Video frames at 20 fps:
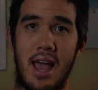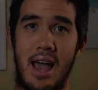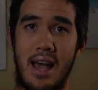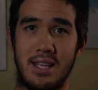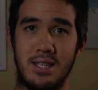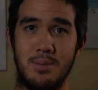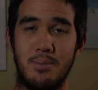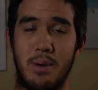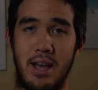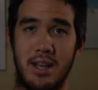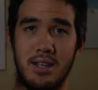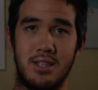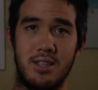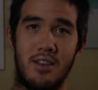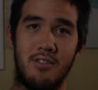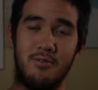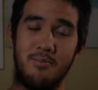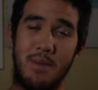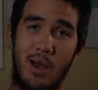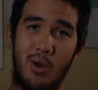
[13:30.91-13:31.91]
aspects
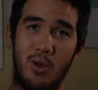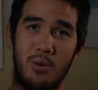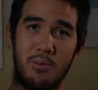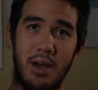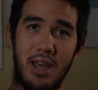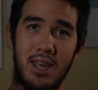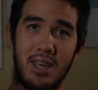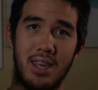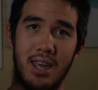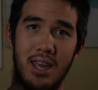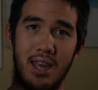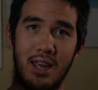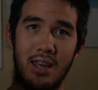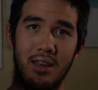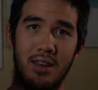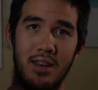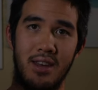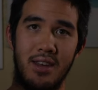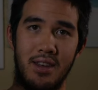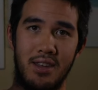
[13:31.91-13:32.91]
of mountain
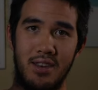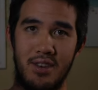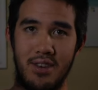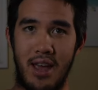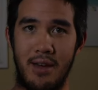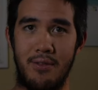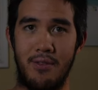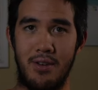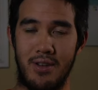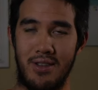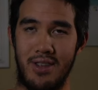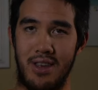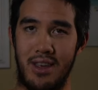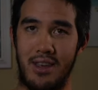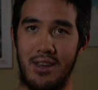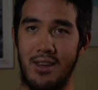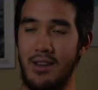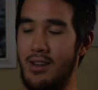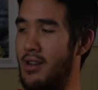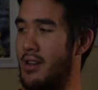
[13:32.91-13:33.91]
biking? Definitely.